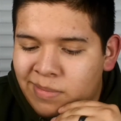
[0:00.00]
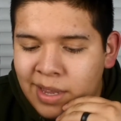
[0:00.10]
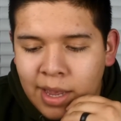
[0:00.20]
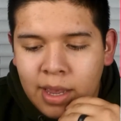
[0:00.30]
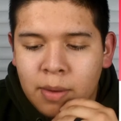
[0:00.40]

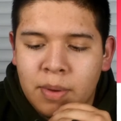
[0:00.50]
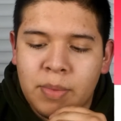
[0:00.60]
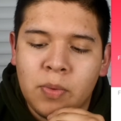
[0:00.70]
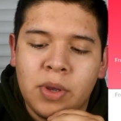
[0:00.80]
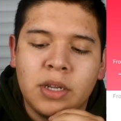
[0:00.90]
Yeah, I
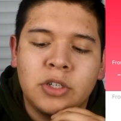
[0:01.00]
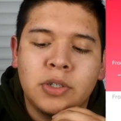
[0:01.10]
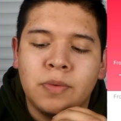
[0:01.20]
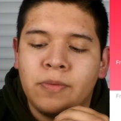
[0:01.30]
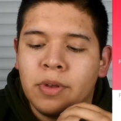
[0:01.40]
mean, we can
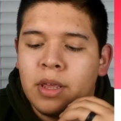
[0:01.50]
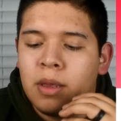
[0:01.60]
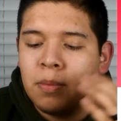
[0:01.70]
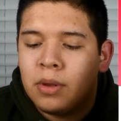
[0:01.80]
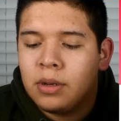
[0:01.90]
shoot for
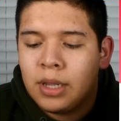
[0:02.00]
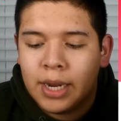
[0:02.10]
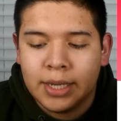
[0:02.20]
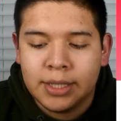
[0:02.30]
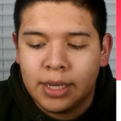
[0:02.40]
that, but
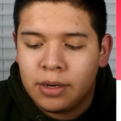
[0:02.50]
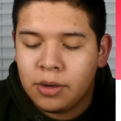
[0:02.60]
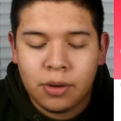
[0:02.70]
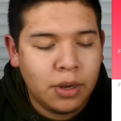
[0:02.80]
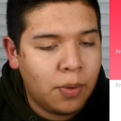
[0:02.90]
like I said, you
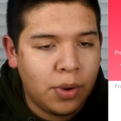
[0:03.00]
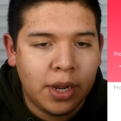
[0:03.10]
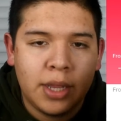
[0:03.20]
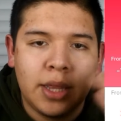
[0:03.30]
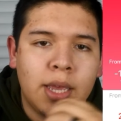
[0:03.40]
know, I want
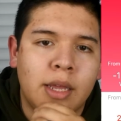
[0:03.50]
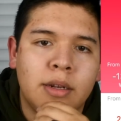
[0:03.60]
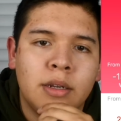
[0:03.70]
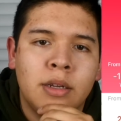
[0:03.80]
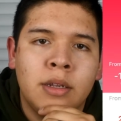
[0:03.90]
to hit that
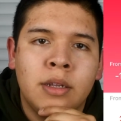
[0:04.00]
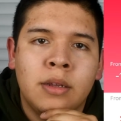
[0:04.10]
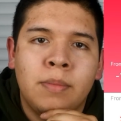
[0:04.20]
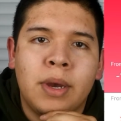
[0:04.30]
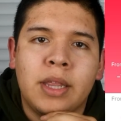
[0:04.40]

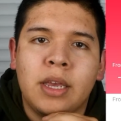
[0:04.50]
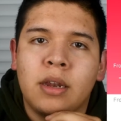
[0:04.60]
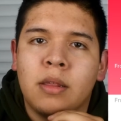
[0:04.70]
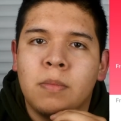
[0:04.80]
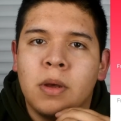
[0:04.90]
by the
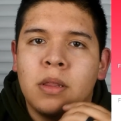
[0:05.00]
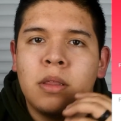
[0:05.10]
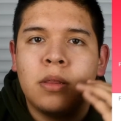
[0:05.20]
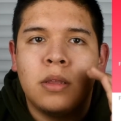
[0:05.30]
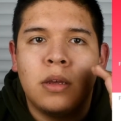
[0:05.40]
end of the month,